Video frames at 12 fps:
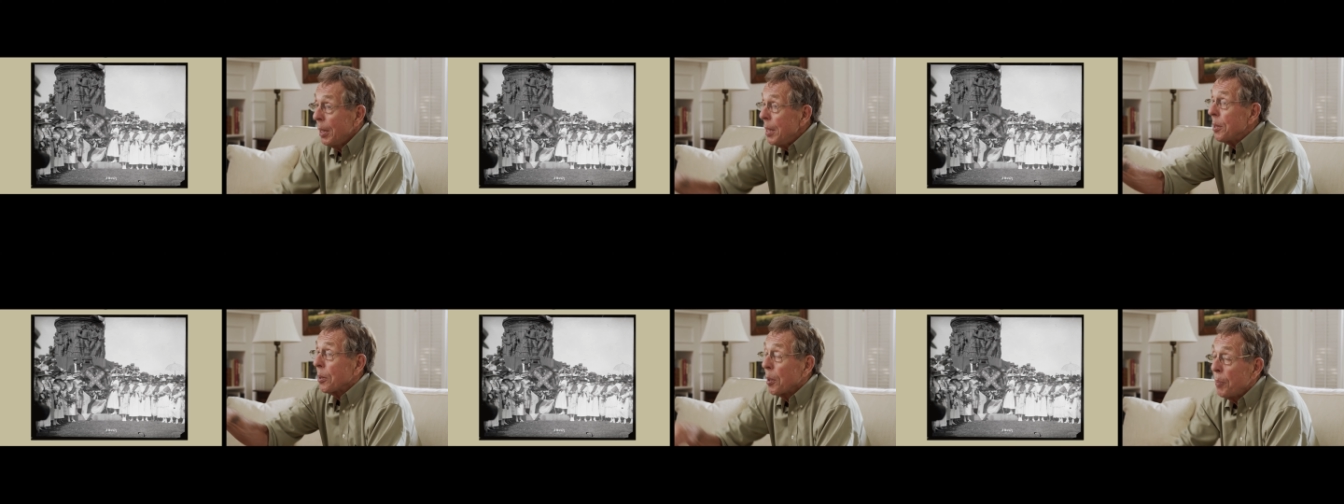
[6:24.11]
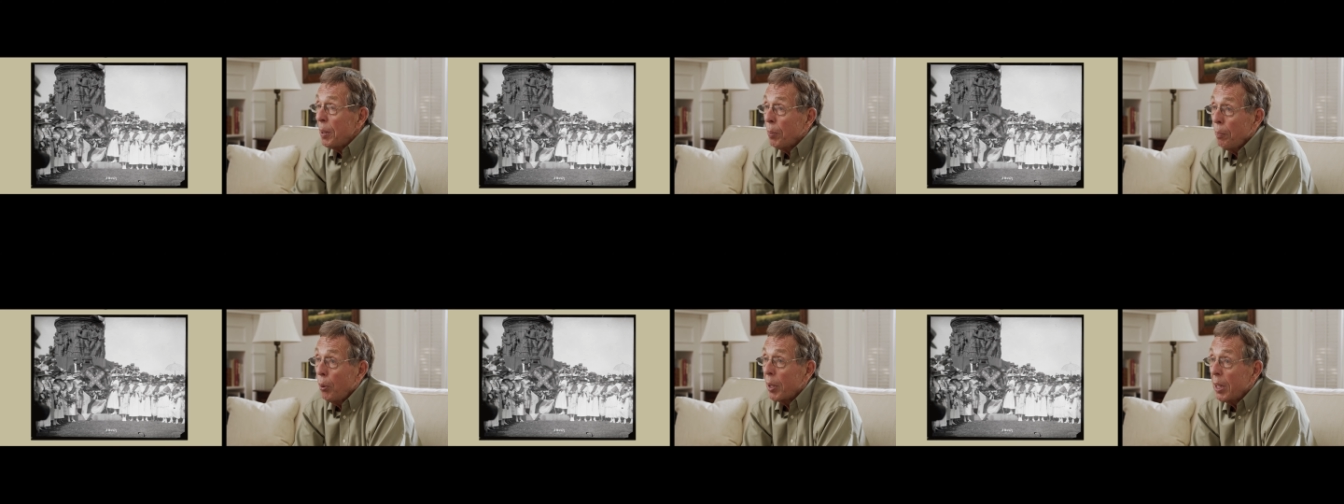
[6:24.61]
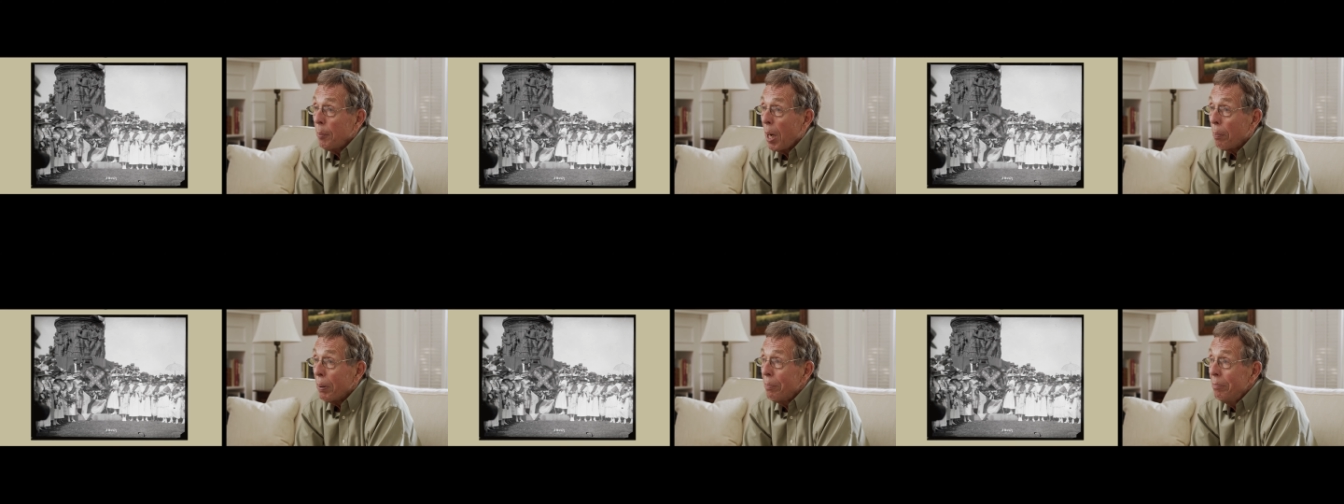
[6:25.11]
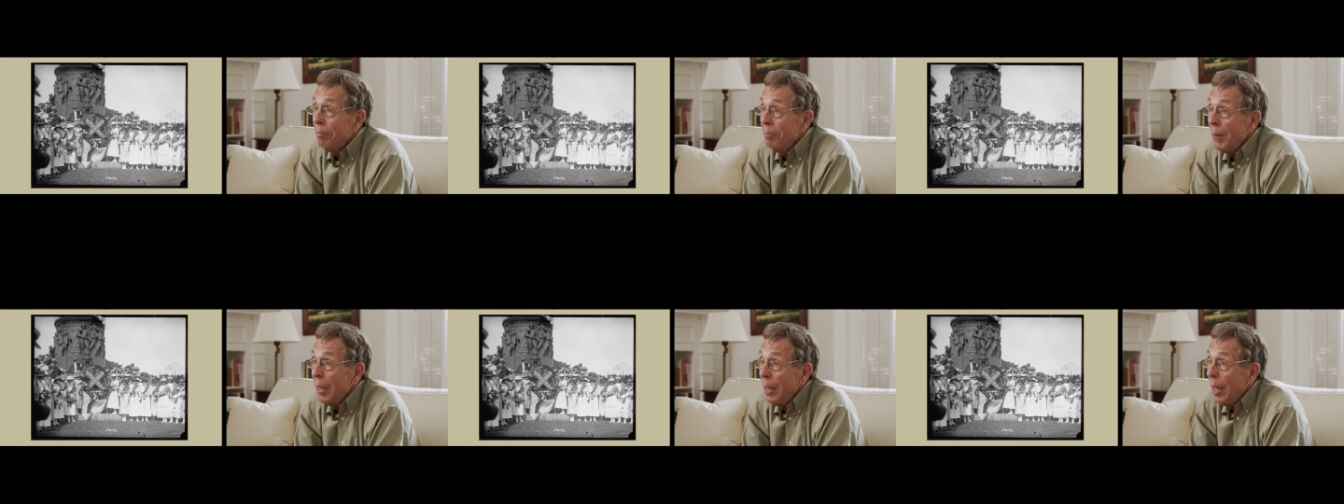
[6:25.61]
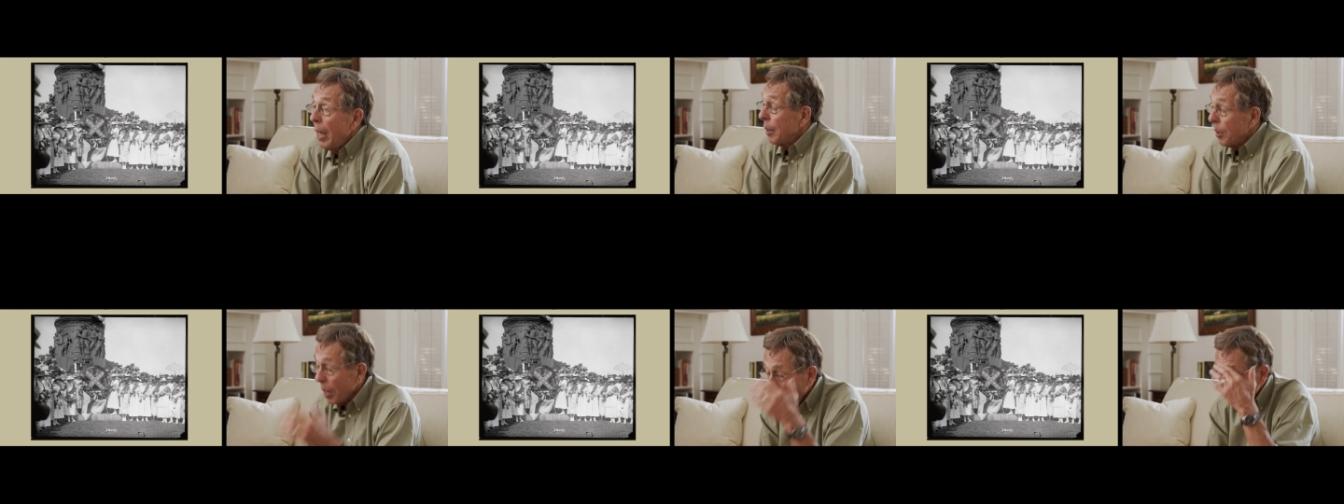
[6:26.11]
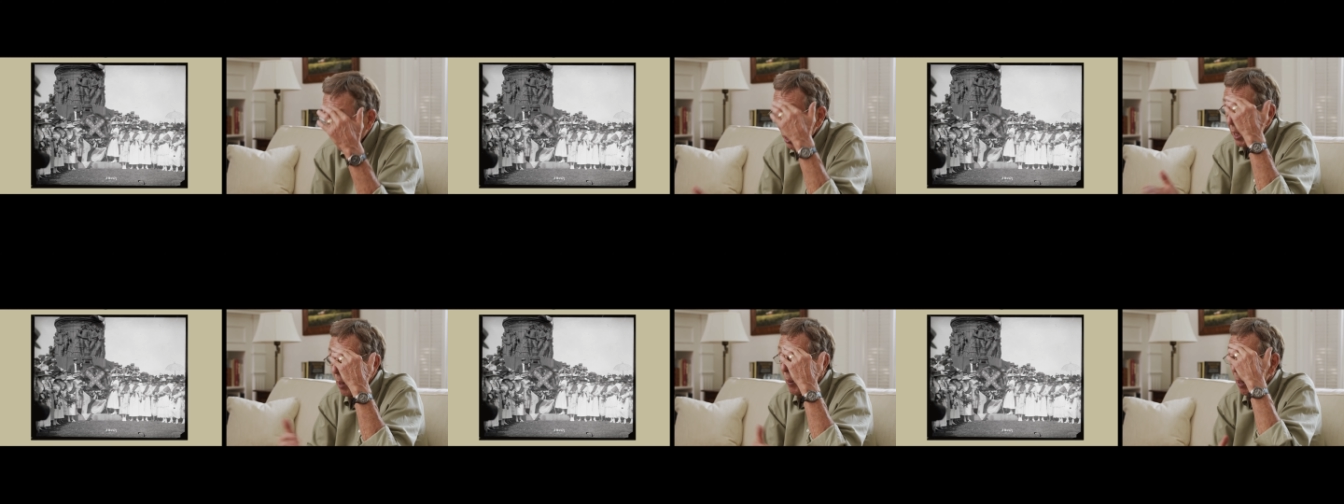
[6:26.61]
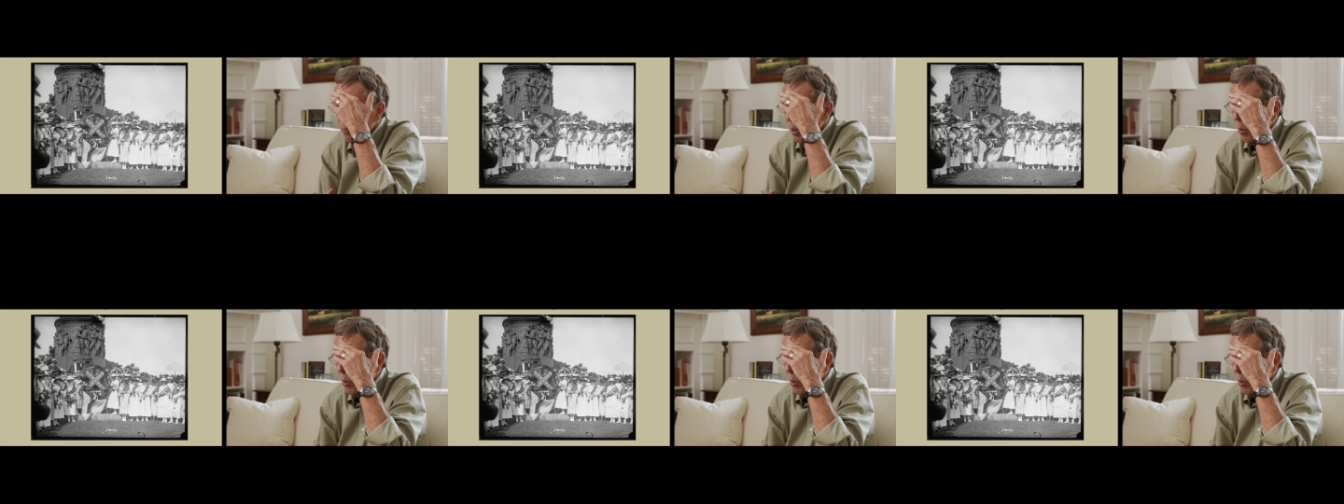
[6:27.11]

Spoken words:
These are the people putting them up. And they're not putting them